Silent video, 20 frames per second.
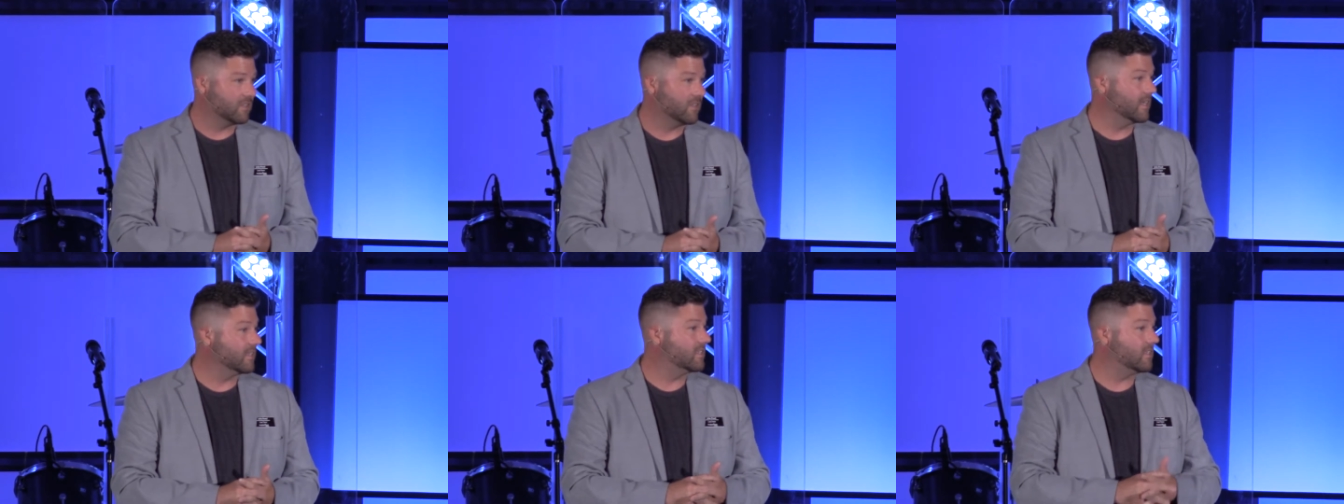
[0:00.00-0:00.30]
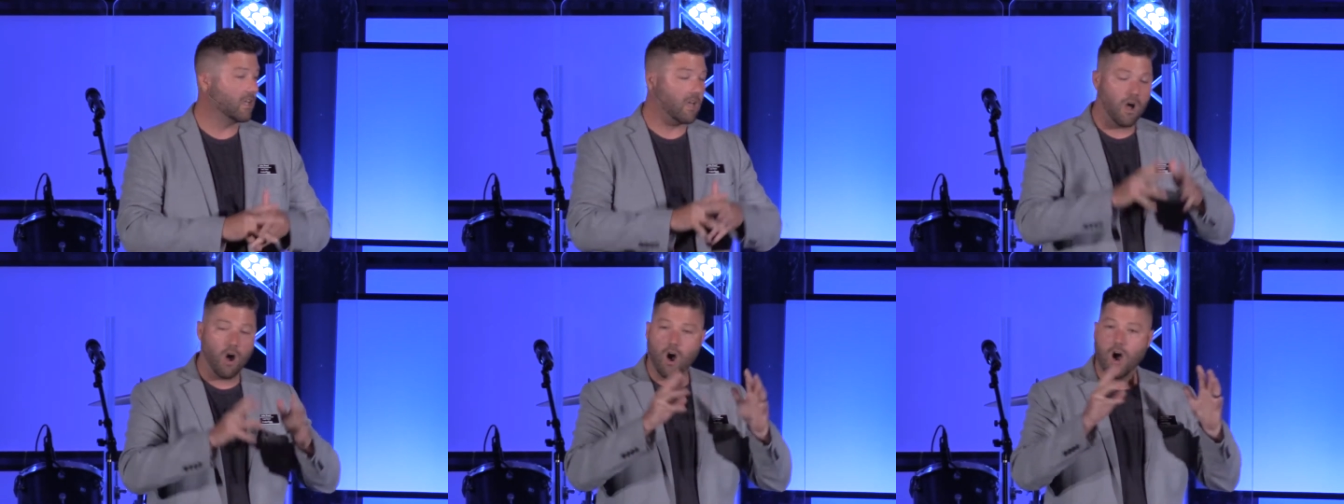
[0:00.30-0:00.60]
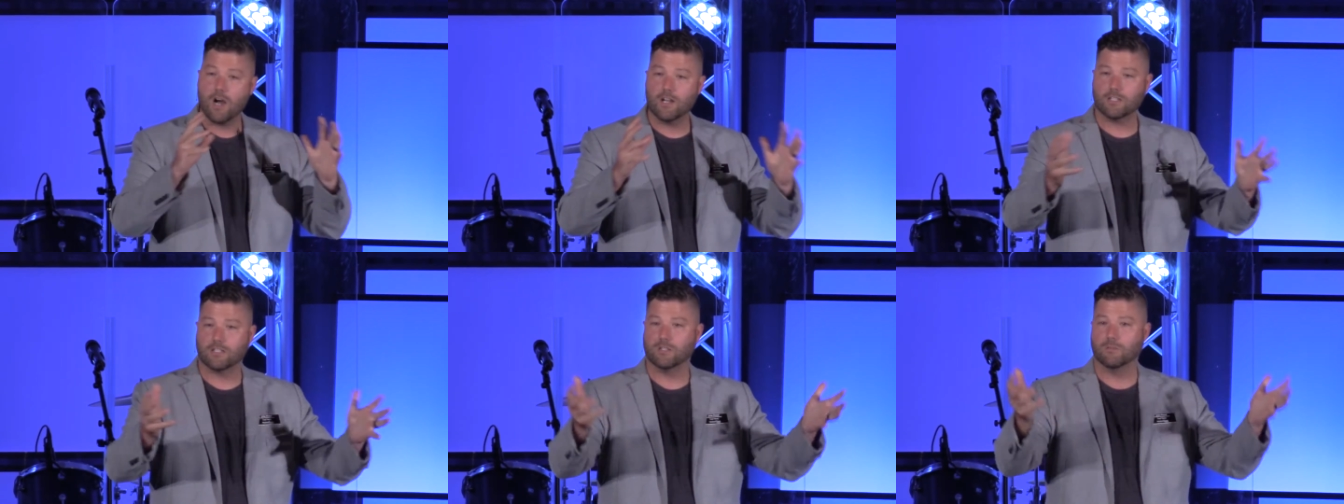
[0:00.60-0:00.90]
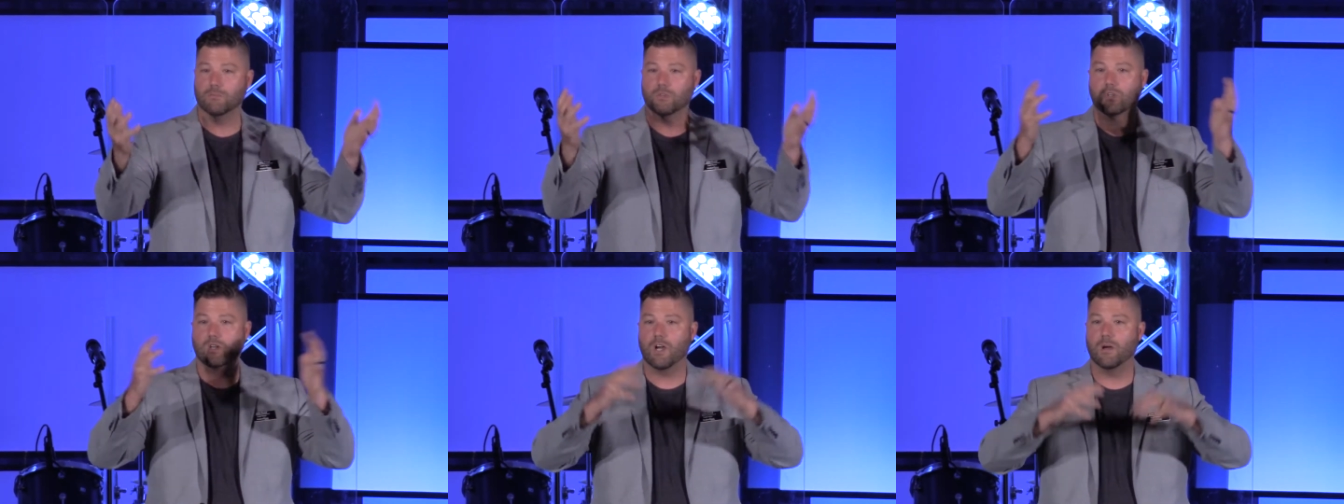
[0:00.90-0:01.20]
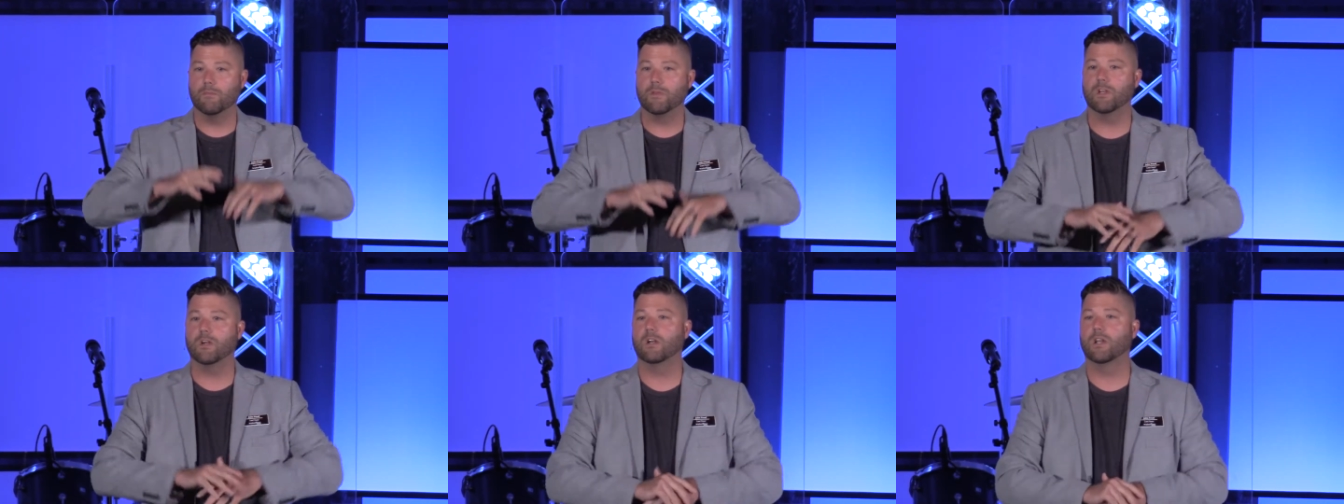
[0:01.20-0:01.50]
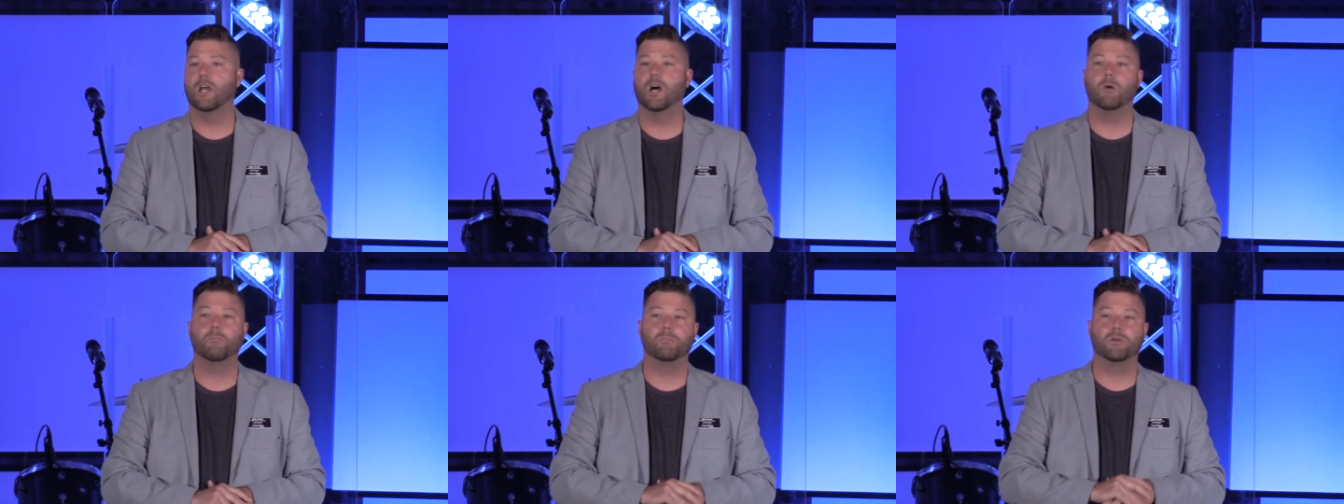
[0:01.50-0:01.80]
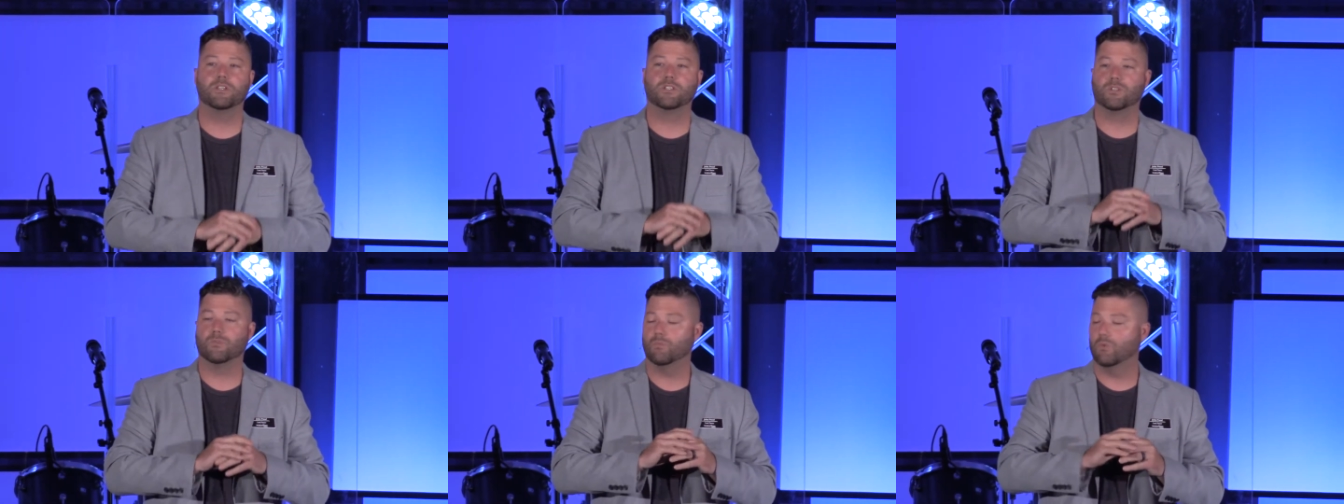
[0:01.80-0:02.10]
And they said, awesome, you come here and help
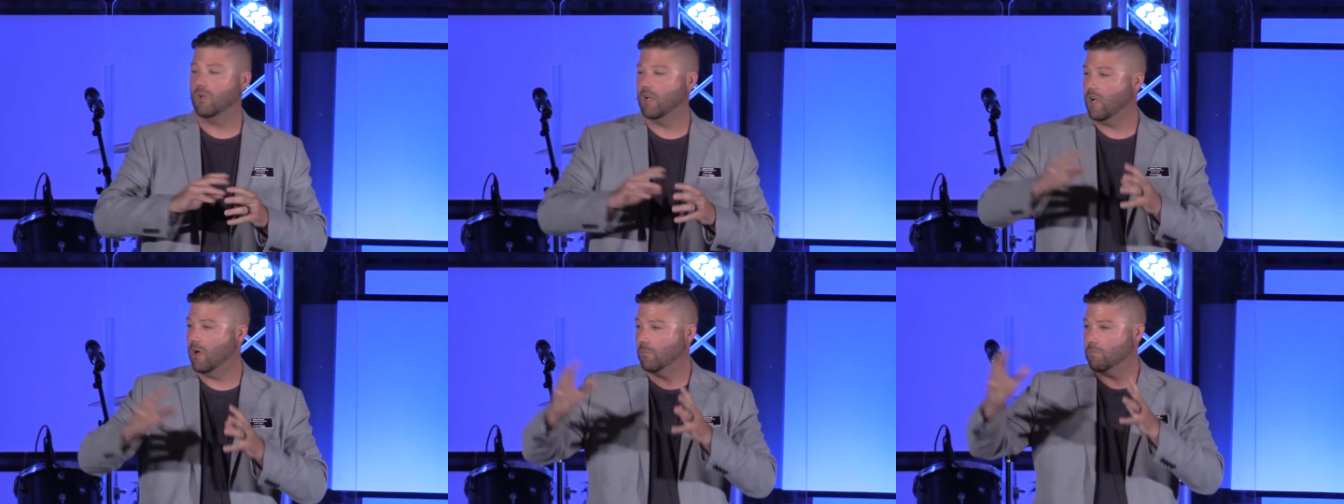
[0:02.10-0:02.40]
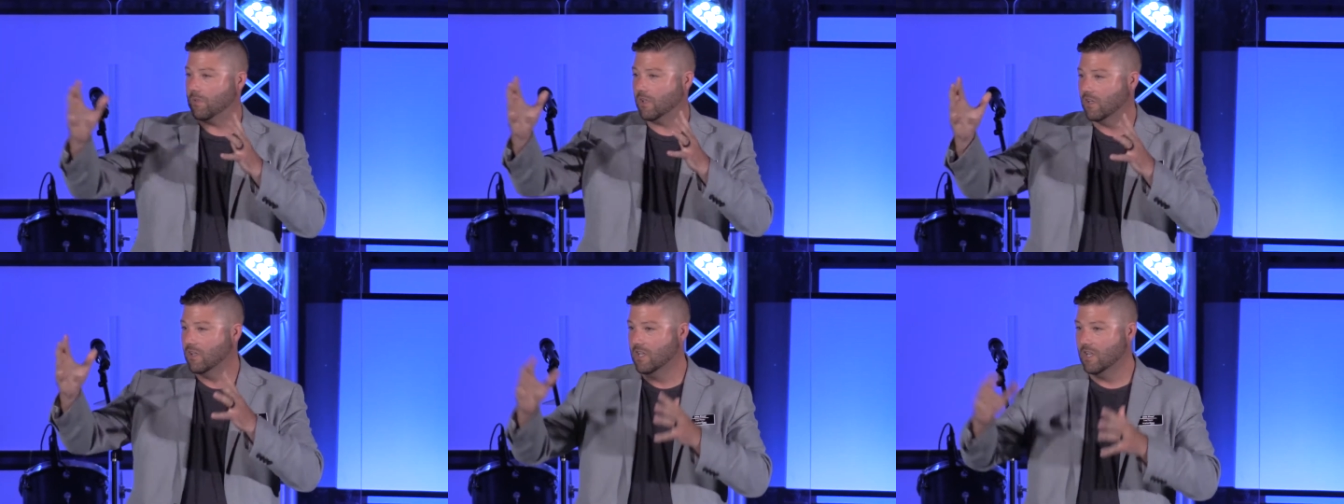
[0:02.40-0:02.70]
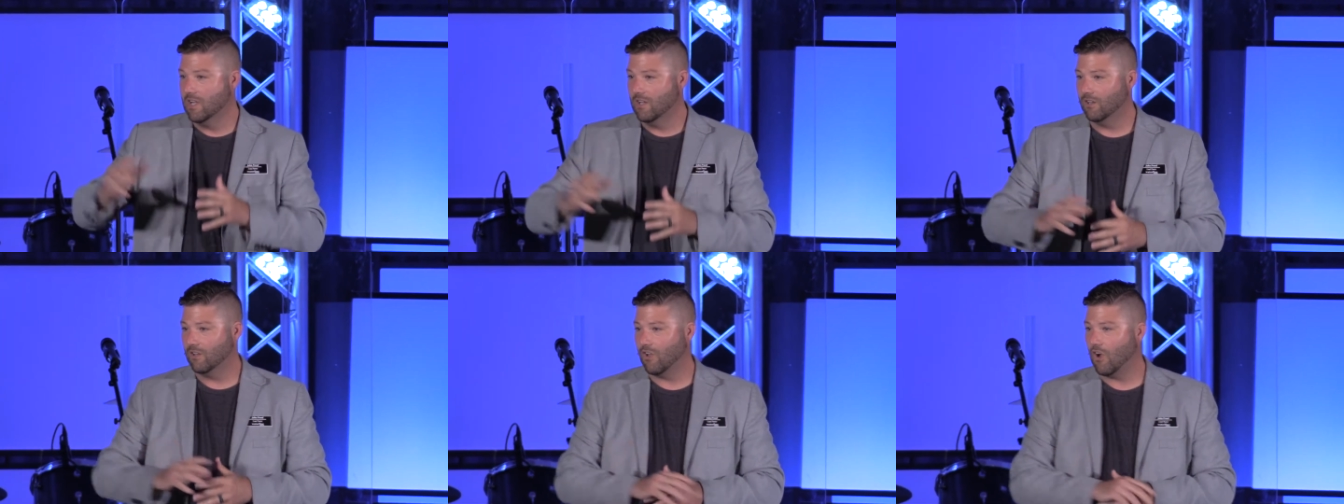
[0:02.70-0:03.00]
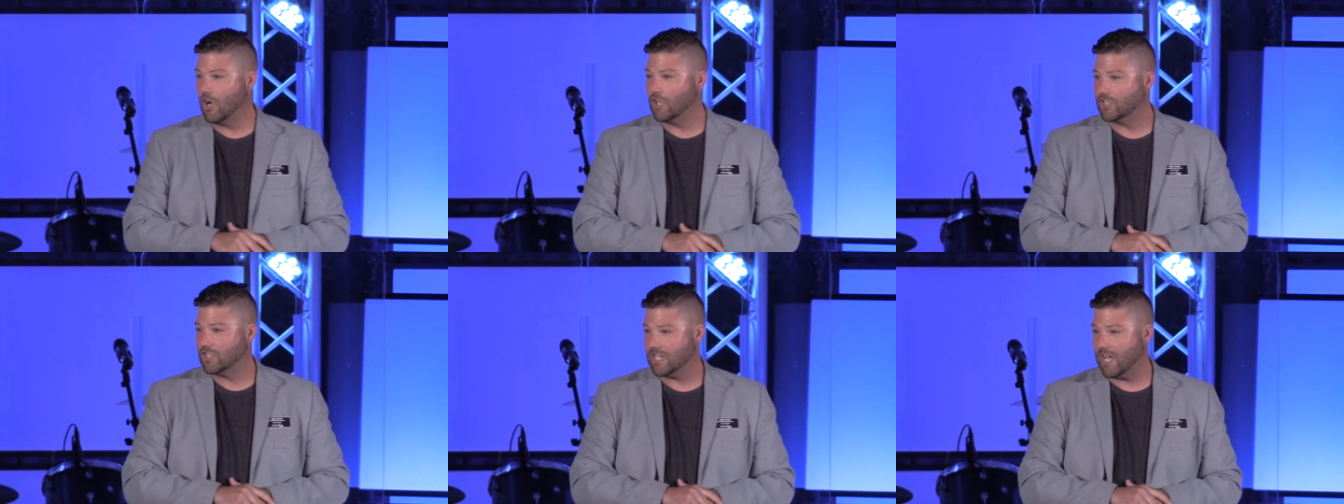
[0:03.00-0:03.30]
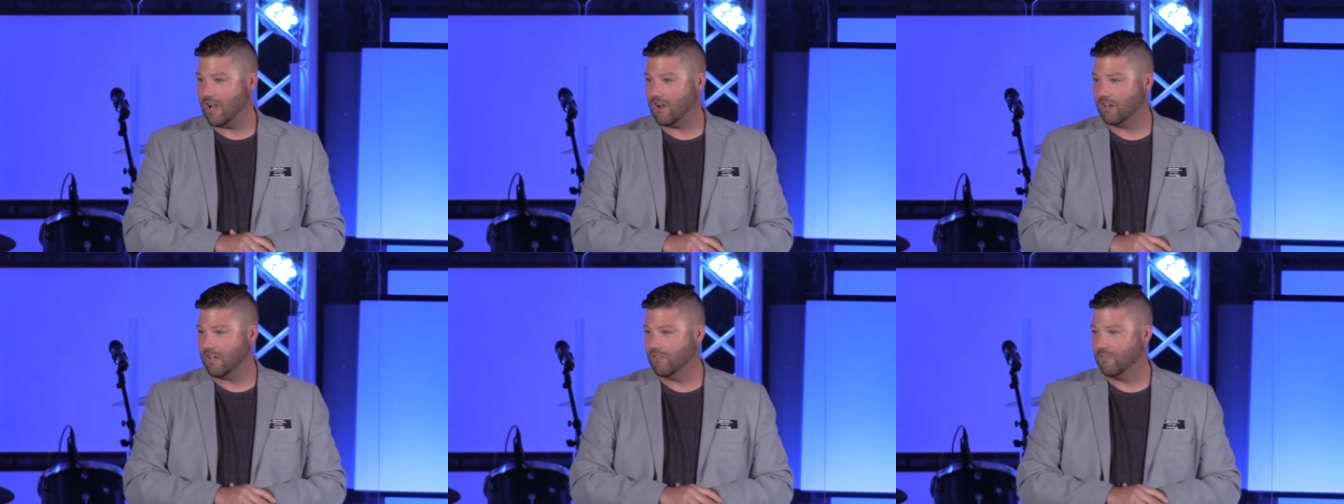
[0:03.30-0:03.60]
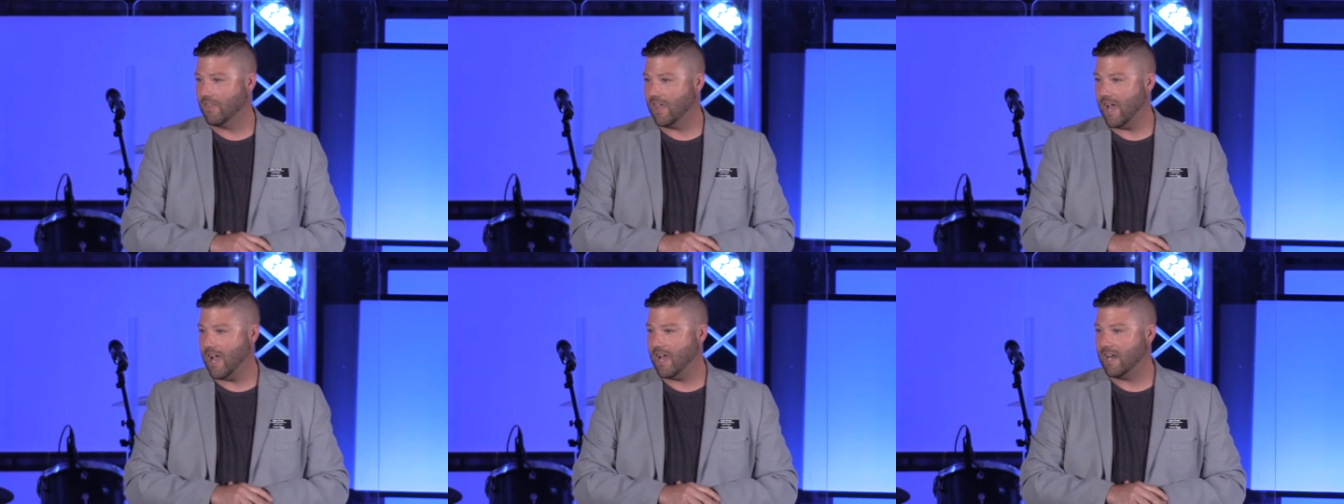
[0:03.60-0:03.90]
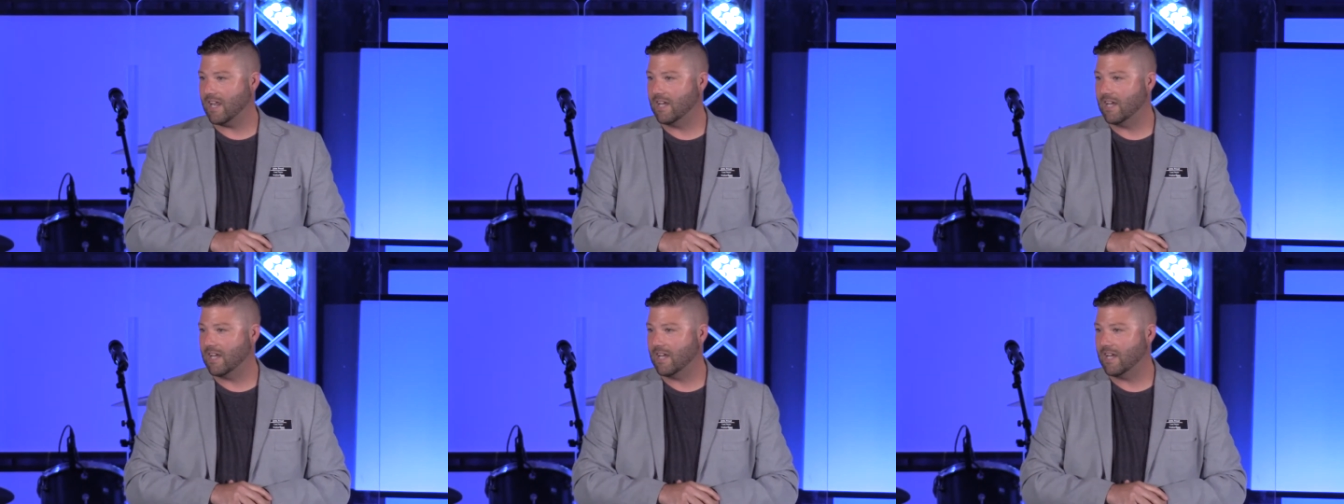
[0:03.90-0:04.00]
us, and we'll help you launch out on that.